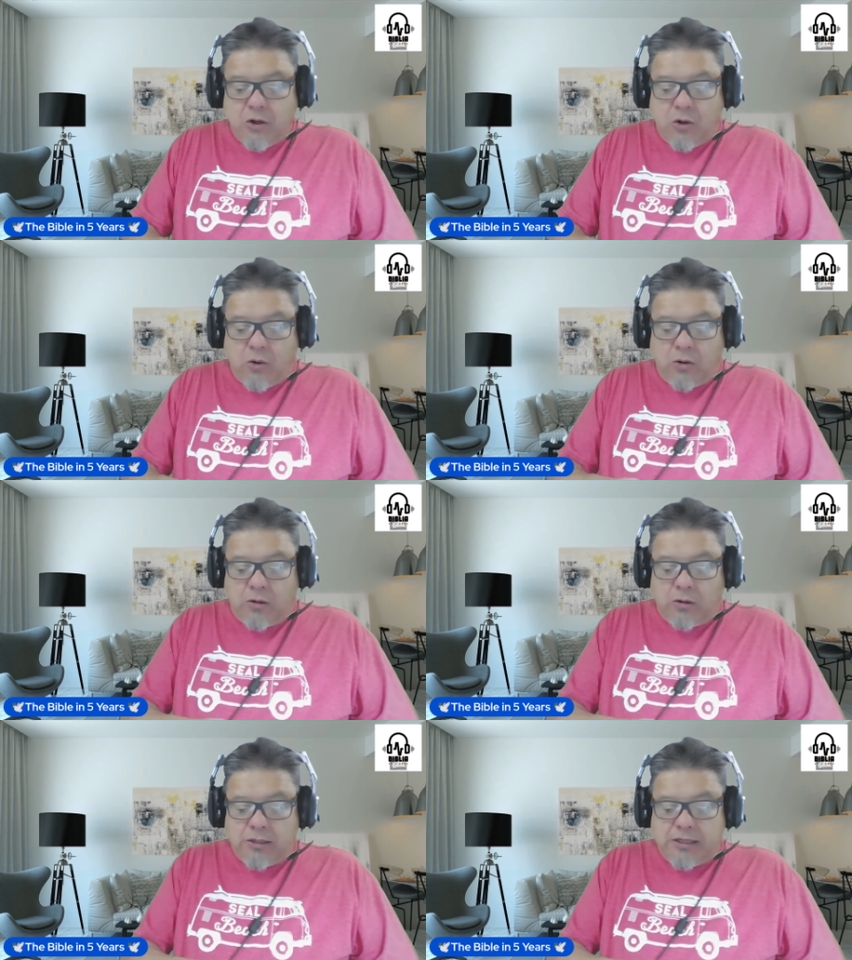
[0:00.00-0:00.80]

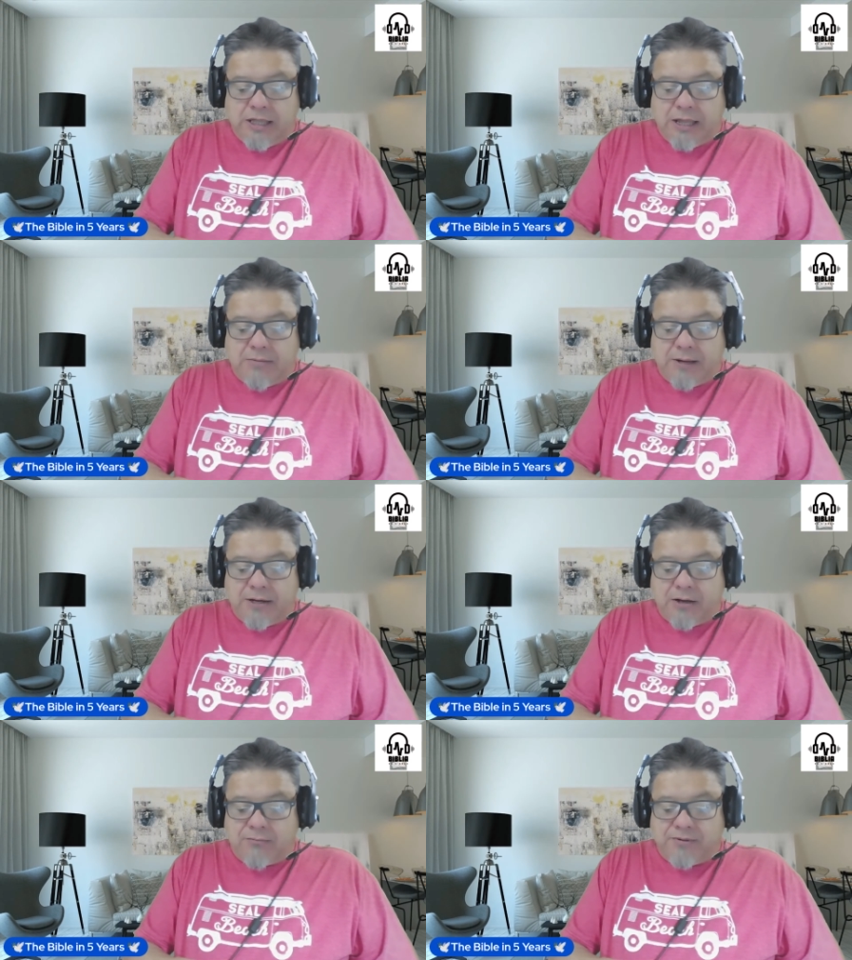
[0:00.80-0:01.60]
All
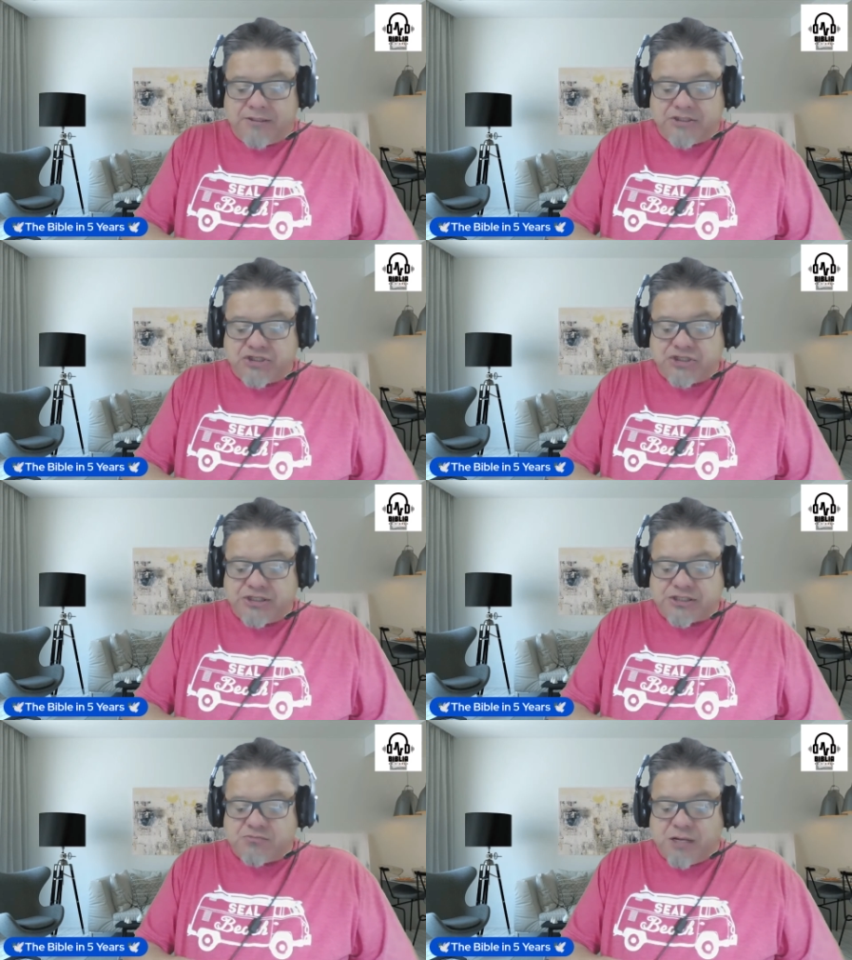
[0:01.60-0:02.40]
11 of these
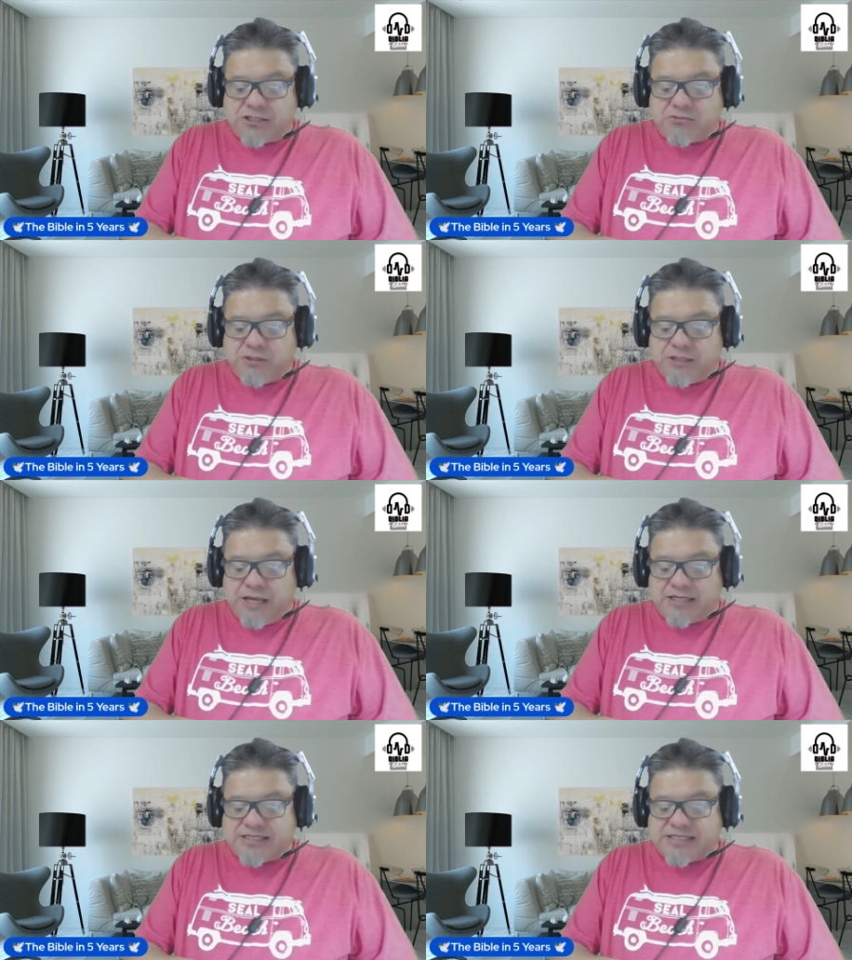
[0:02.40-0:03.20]
sheets must be
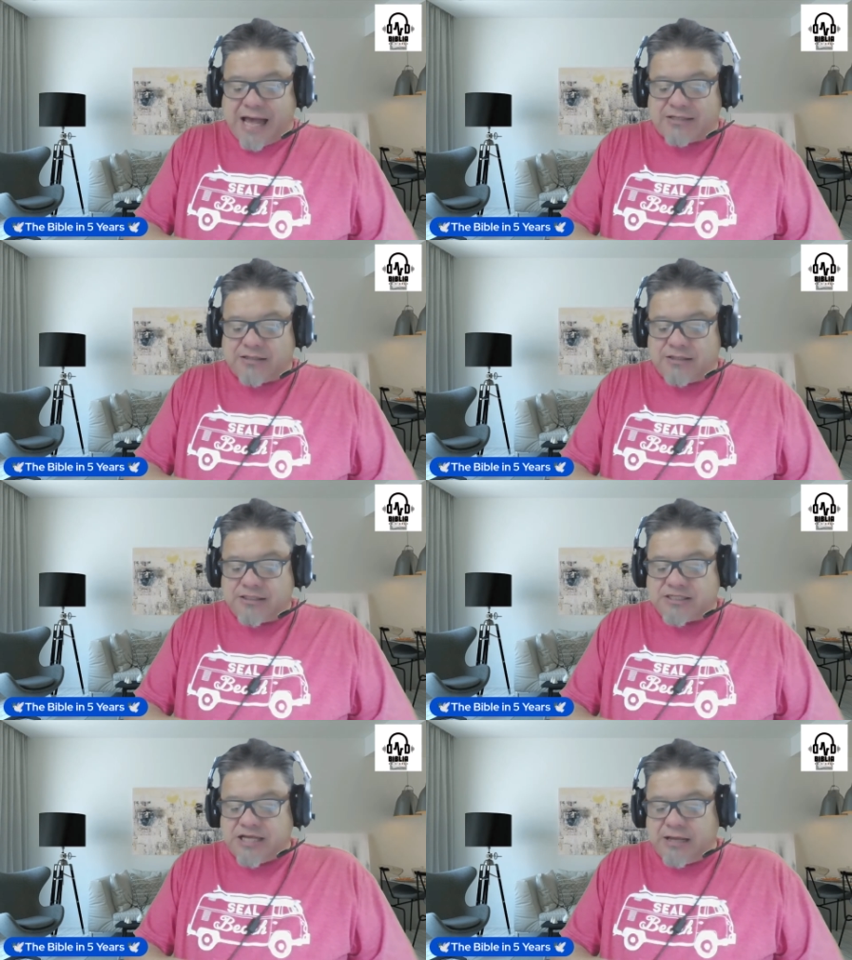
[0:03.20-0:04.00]
exactly
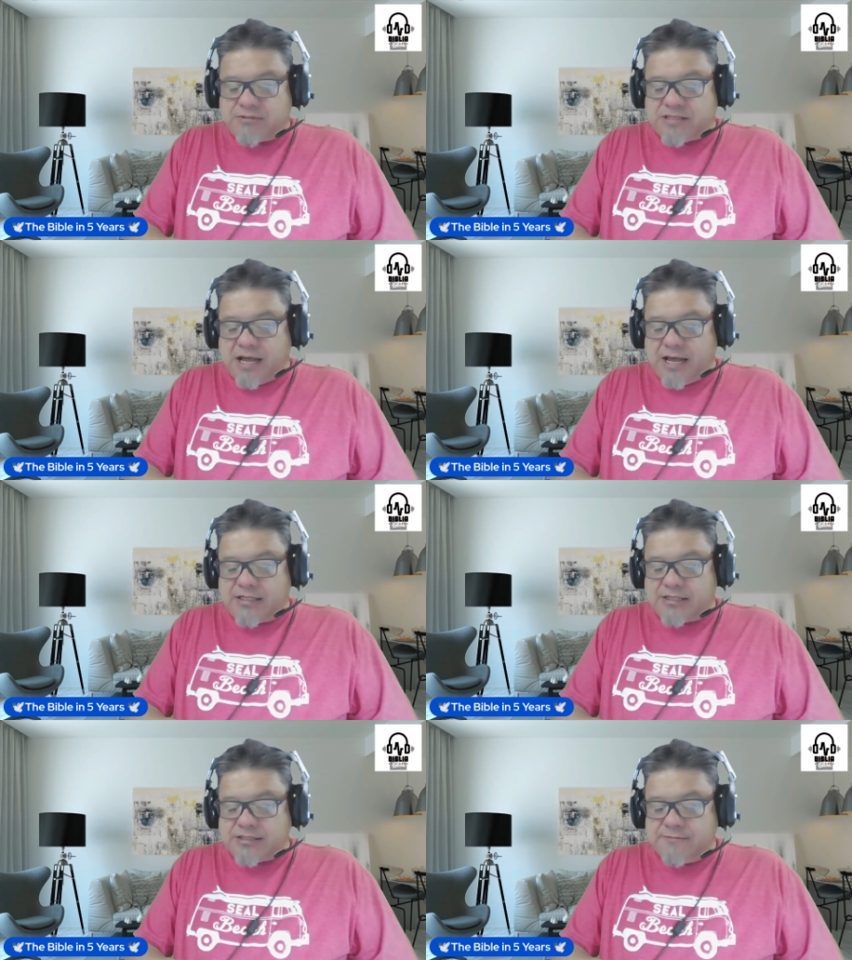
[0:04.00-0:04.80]
the same
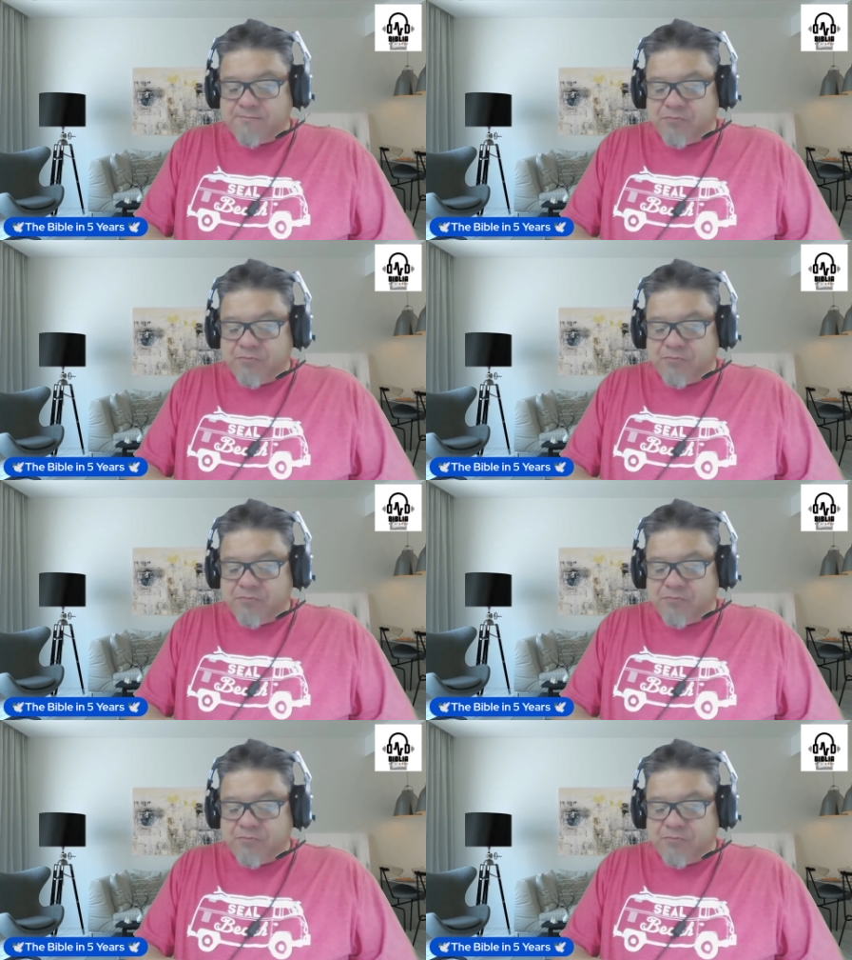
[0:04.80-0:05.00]
size.